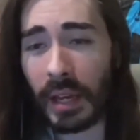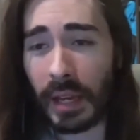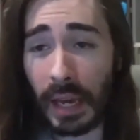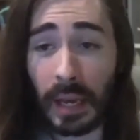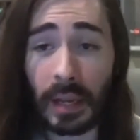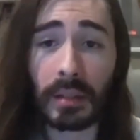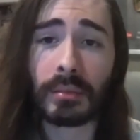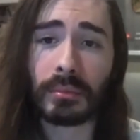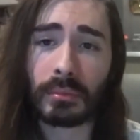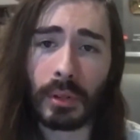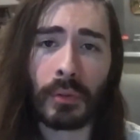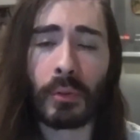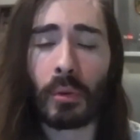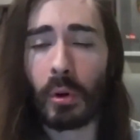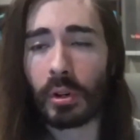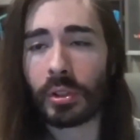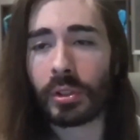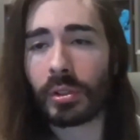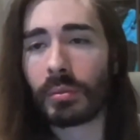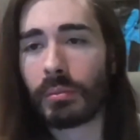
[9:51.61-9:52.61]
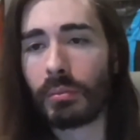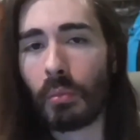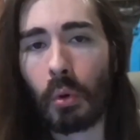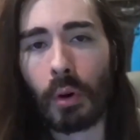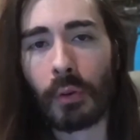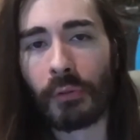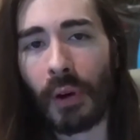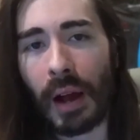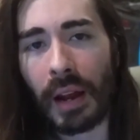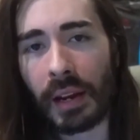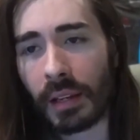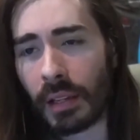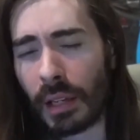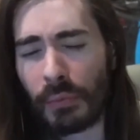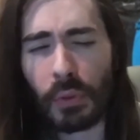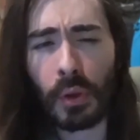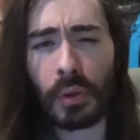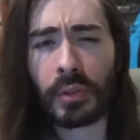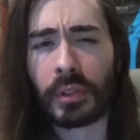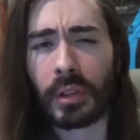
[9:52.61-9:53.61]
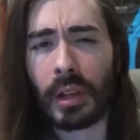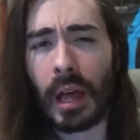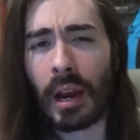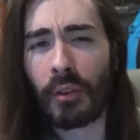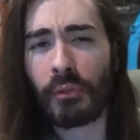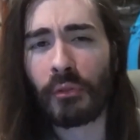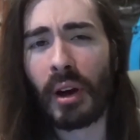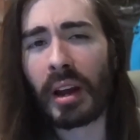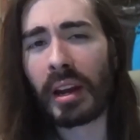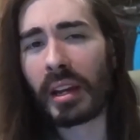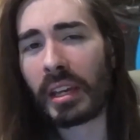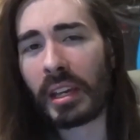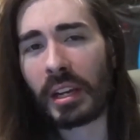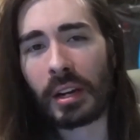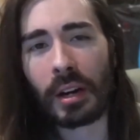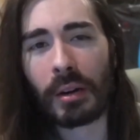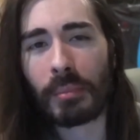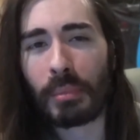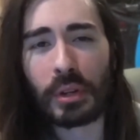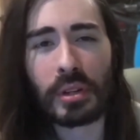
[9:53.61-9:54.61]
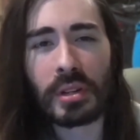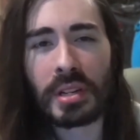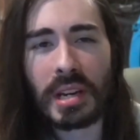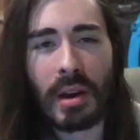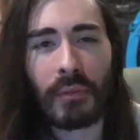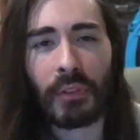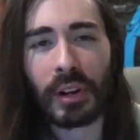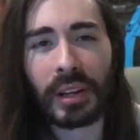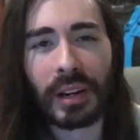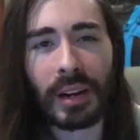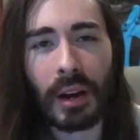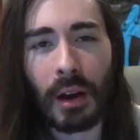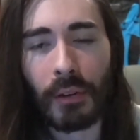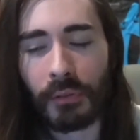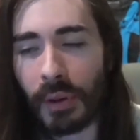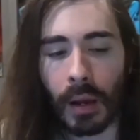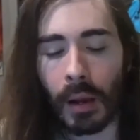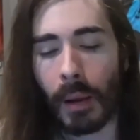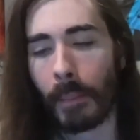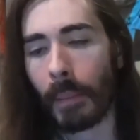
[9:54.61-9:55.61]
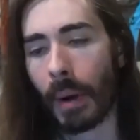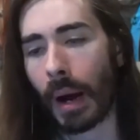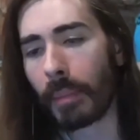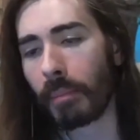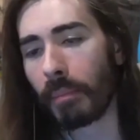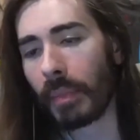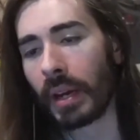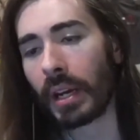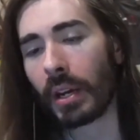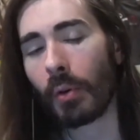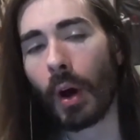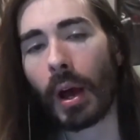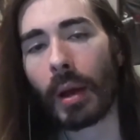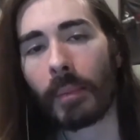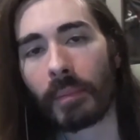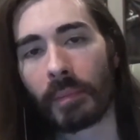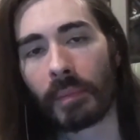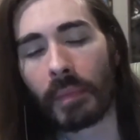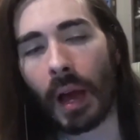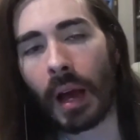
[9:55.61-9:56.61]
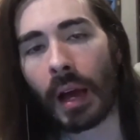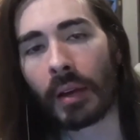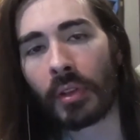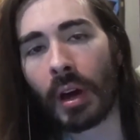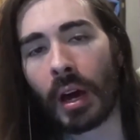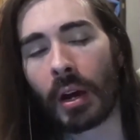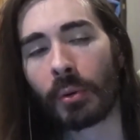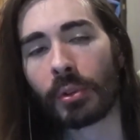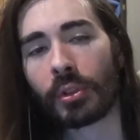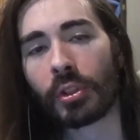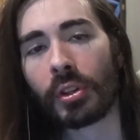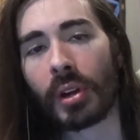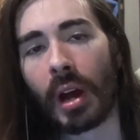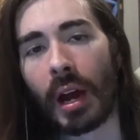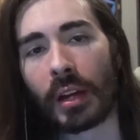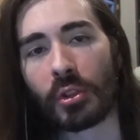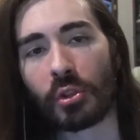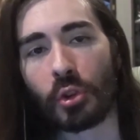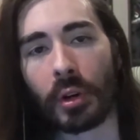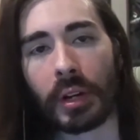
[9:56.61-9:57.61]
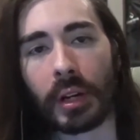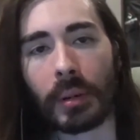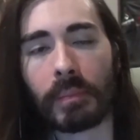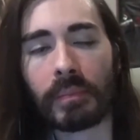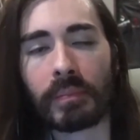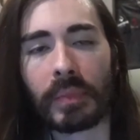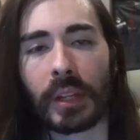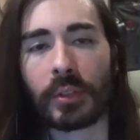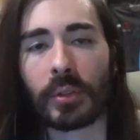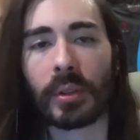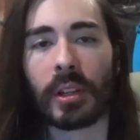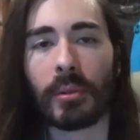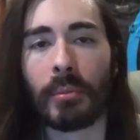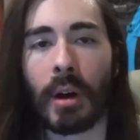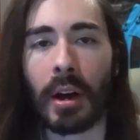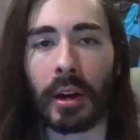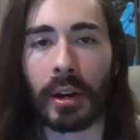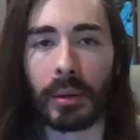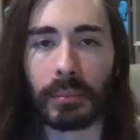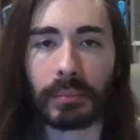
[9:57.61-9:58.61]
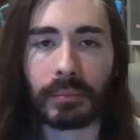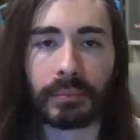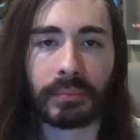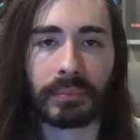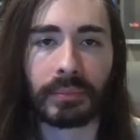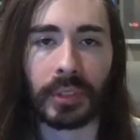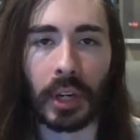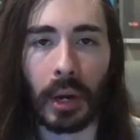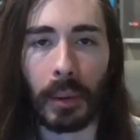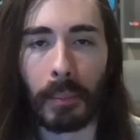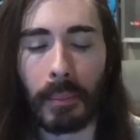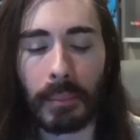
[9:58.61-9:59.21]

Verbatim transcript: And of course, more fighting, even though there's a lot of fighting here, but you can never get enough. But anyway, I thought it was good. I enjoyed it. That's really about it. See ya.